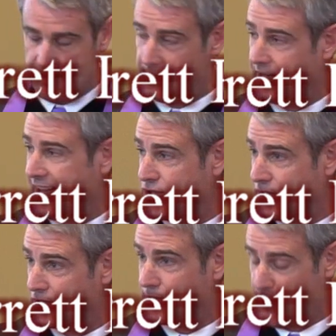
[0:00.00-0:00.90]
the
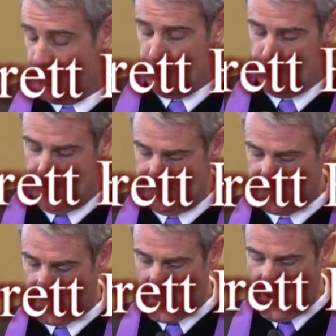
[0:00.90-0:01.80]
delicious food,
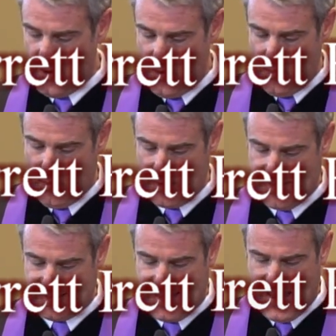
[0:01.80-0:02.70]
were
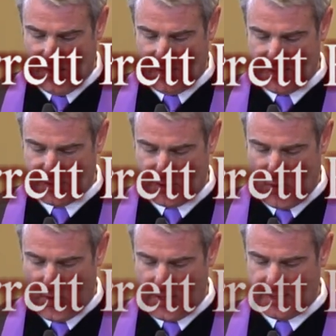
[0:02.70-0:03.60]
the countless
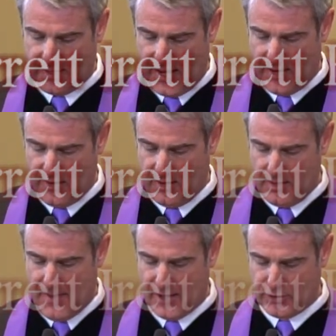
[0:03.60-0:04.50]
stories that I heard
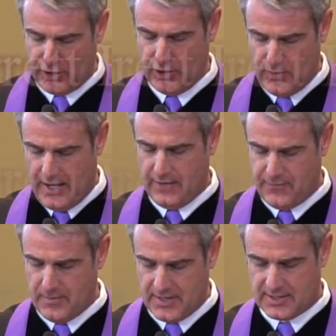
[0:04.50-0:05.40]
about two infamous